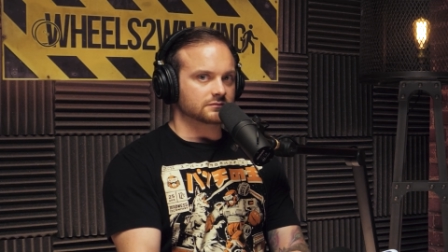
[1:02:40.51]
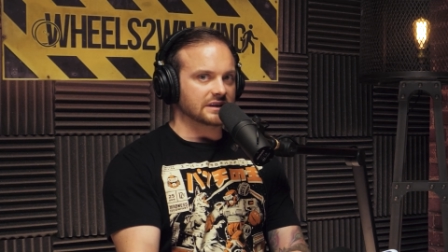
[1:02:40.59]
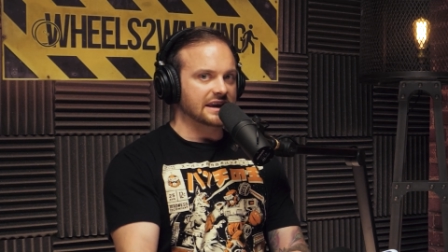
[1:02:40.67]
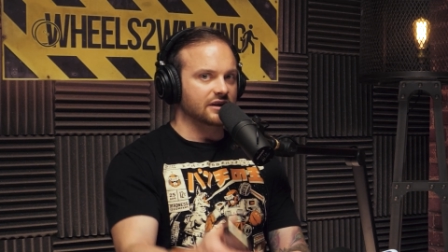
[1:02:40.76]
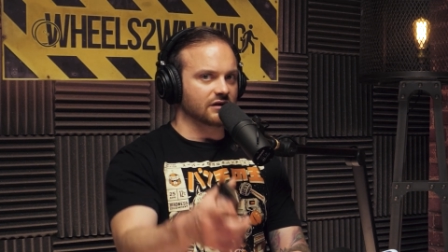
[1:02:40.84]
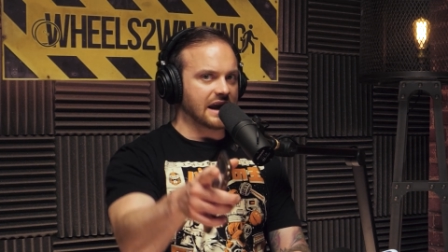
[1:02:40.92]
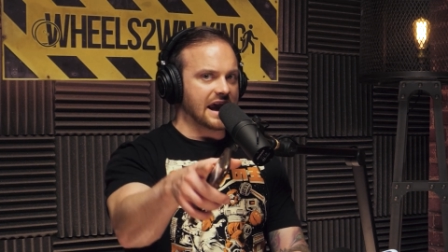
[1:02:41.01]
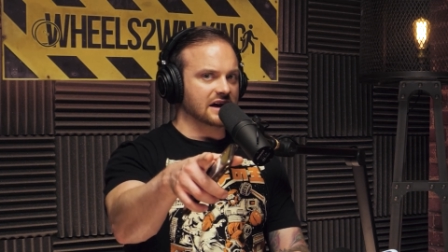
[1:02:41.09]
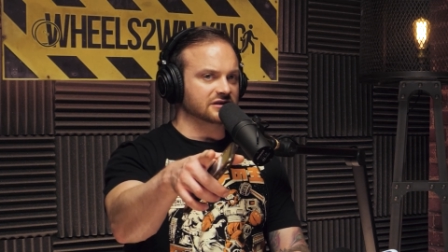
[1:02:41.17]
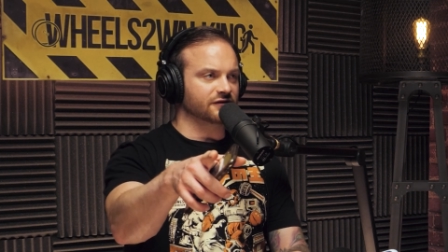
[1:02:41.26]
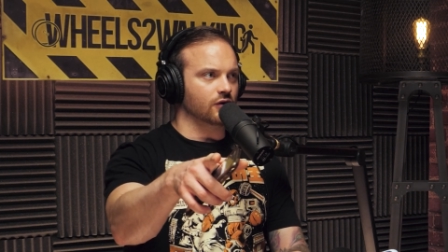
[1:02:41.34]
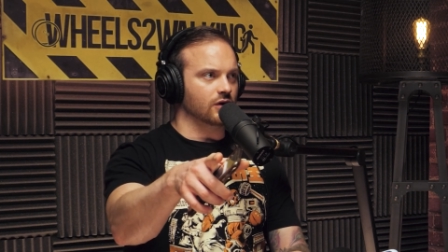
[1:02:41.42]
either
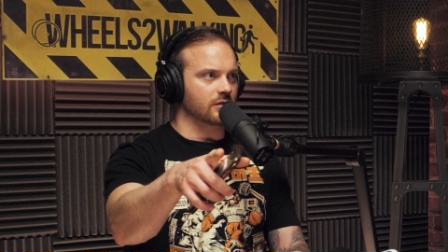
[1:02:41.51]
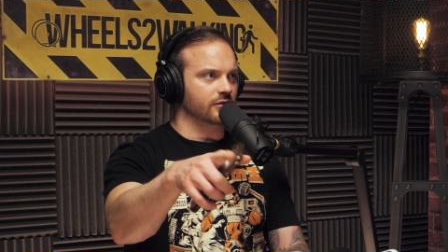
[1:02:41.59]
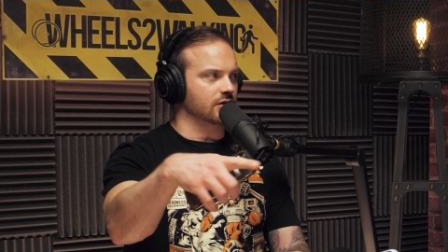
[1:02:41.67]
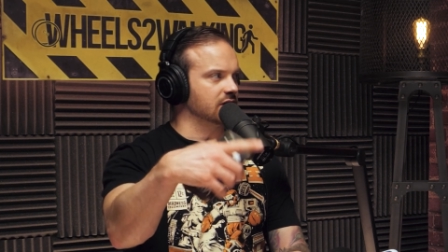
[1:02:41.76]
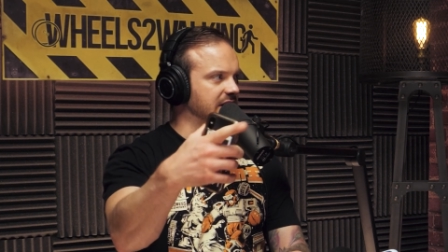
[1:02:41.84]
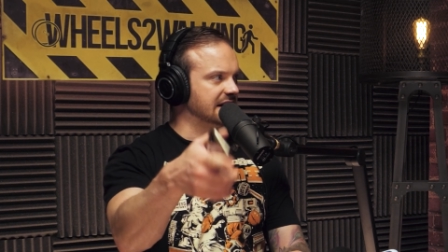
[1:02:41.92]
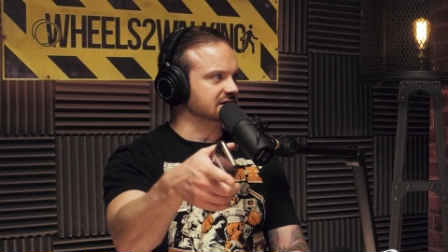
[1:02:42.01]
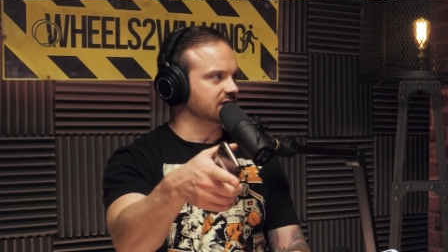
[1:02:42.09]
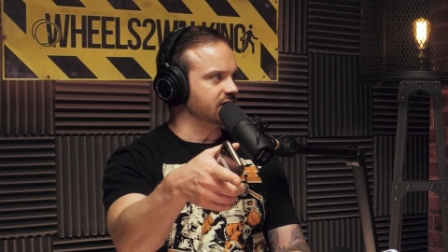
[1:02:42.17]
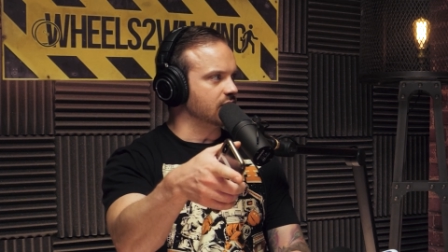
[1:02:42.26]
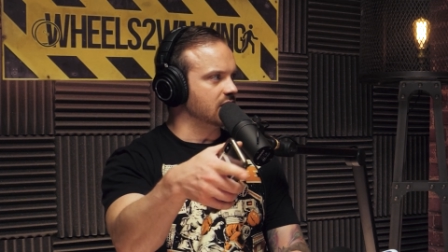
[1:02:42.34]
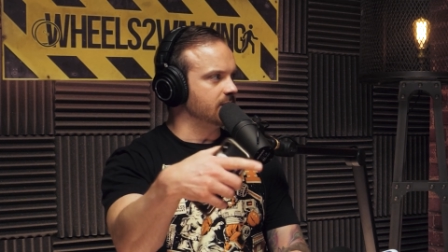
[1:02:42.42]
as formed or less
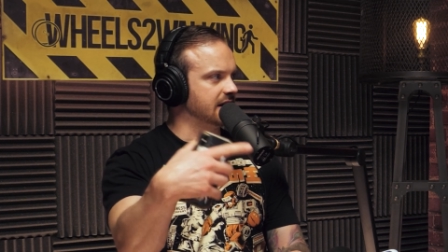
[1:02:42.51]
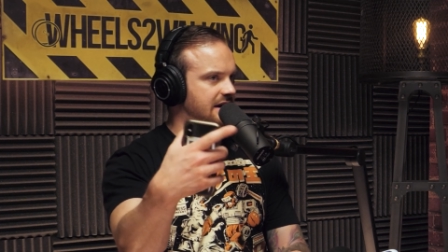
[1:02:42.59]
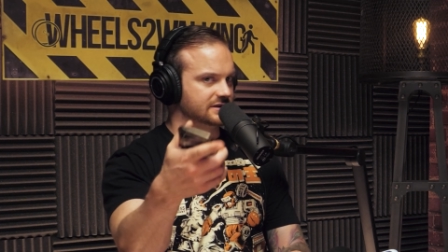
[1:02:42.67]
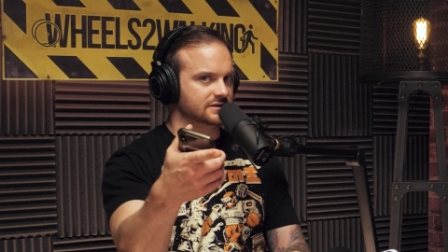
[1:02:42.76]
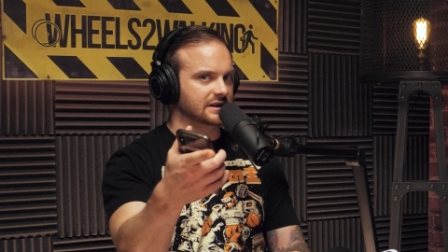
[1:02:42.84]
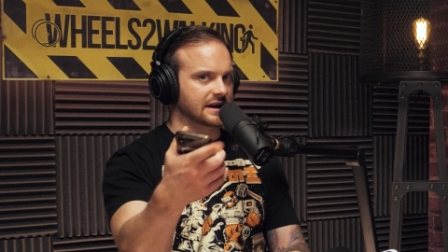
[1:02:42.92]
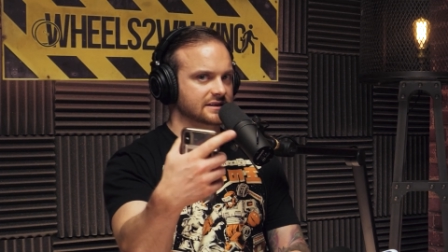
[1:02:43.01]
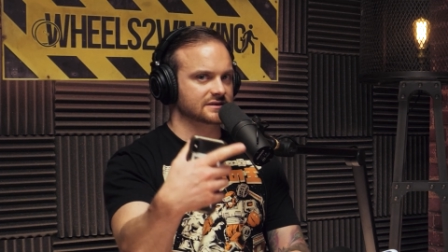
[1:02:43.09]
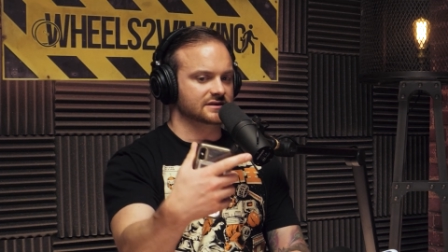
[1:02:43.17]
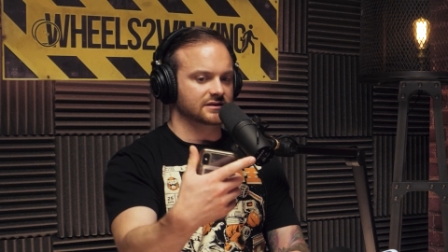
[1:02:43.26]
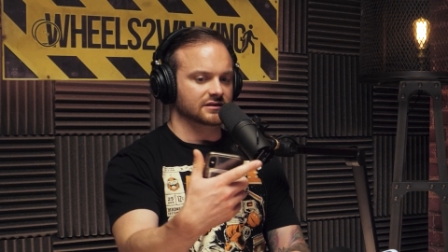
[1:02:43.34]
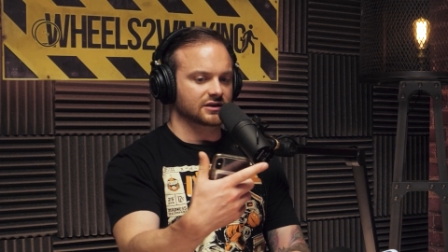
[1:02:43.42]
informed as
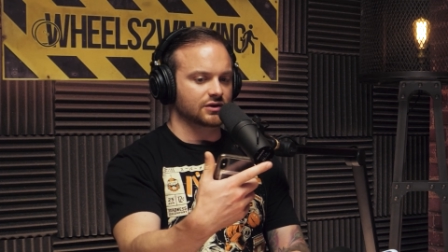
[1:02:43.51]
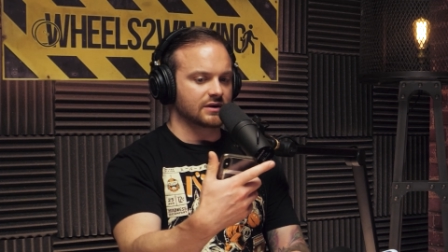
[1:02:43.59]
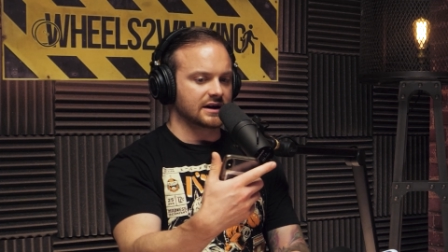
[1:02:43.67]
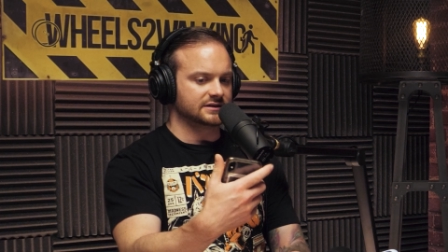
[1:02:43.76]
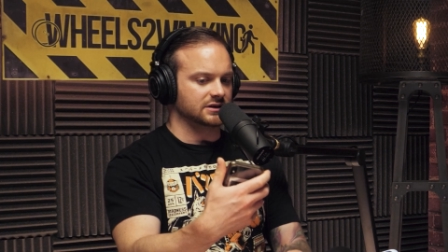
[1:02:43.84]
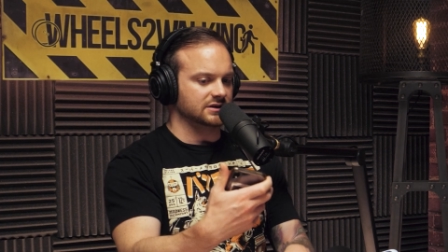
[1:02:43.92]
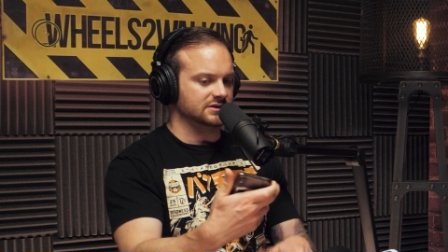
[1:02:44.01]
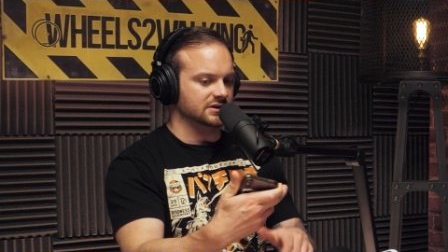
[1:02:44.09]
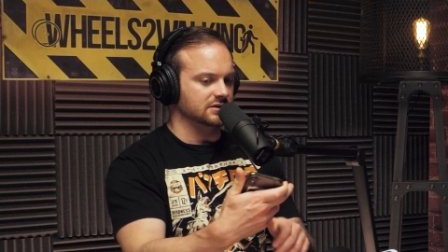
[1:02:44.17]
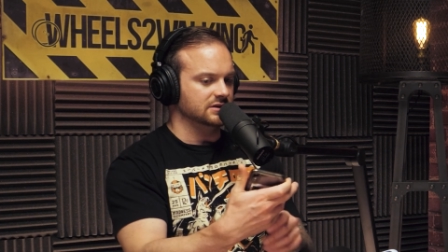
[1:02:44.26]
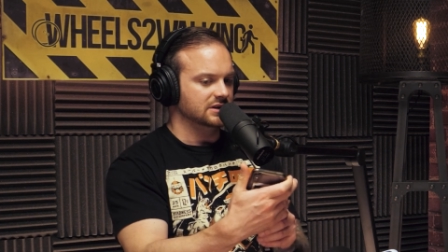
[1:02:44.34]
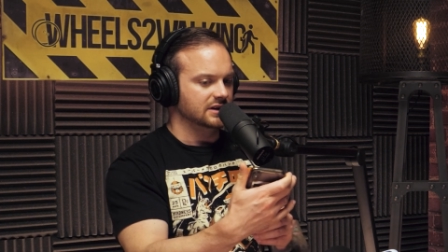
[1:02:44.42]
you guys are.
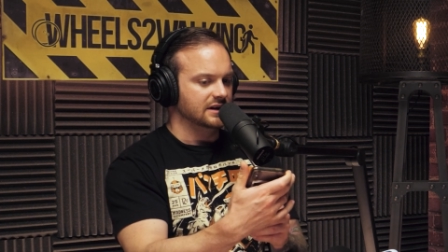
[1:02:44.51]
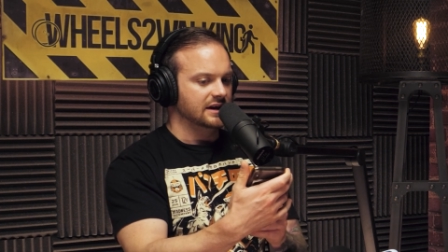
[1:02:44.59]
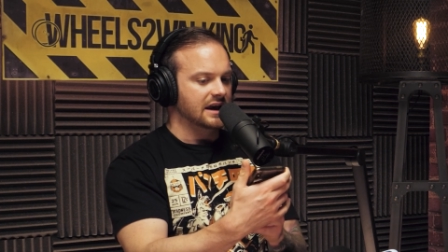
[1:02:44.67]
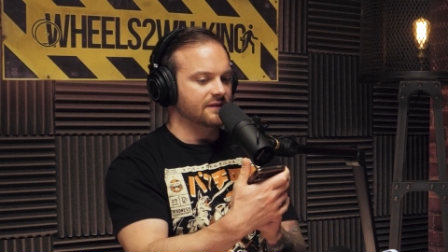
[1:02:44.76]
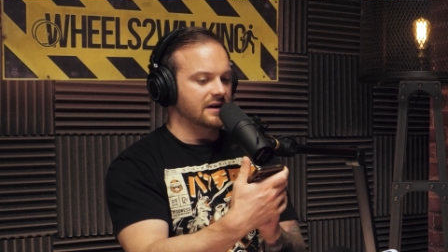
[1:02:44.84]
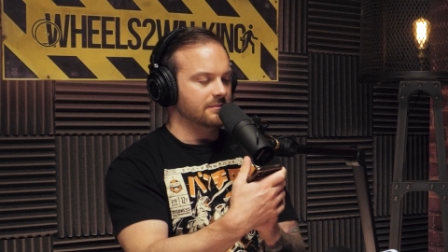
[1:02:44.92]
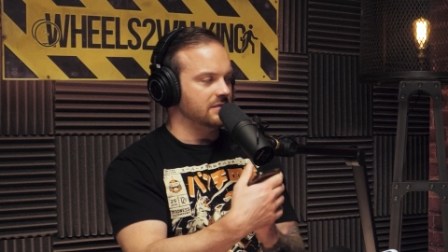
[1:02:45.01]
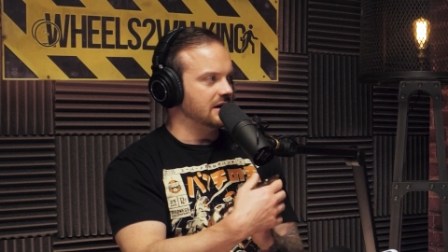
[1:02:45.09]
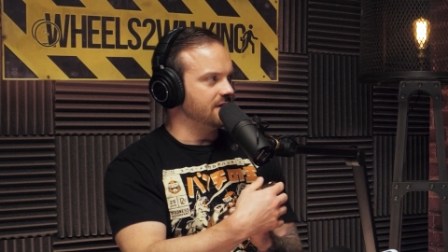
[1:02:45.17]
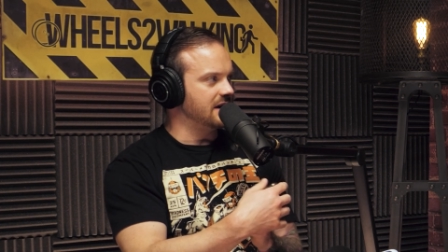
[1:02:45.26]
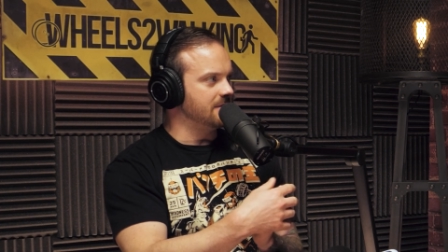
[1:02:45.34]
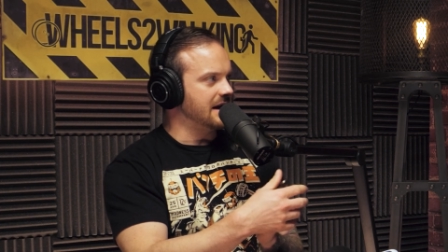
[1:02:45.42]
So if I'm
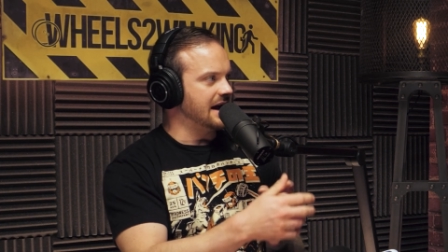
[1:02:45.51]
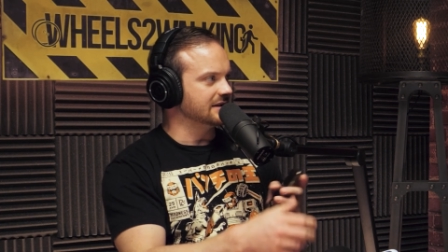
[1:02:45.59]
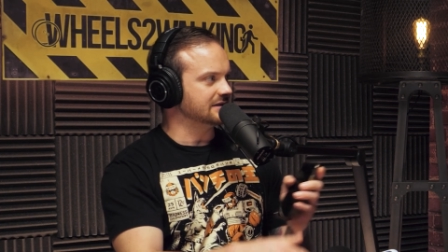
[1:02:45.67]
asking,